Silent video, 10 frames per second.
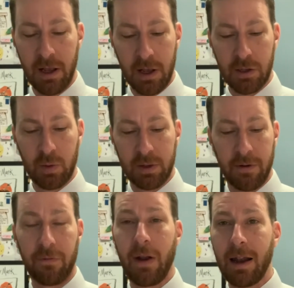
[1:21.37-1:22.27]
So it's a
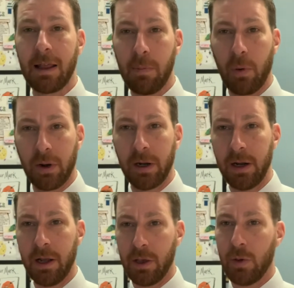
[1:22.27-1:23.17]
friendly border.
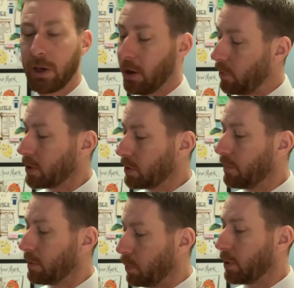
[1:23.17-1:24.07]
You can cross
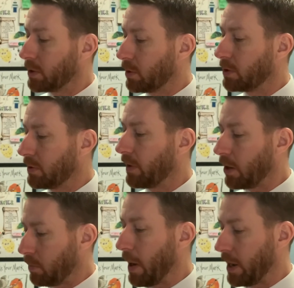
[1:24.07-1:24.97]
over the border as long as you've got
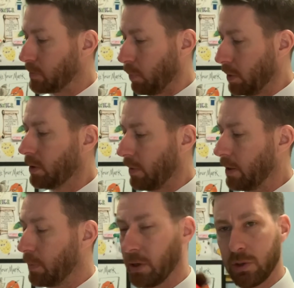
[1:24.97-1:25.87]
your passport,
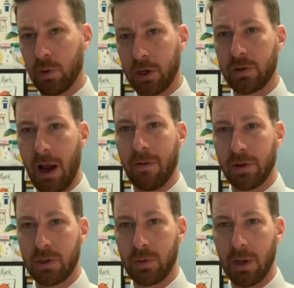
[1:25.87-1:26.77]
right? Because you are
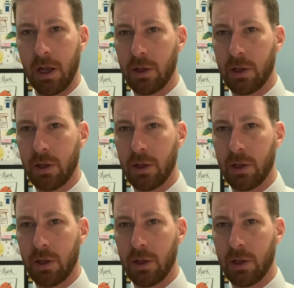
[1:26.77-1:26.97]
traveling to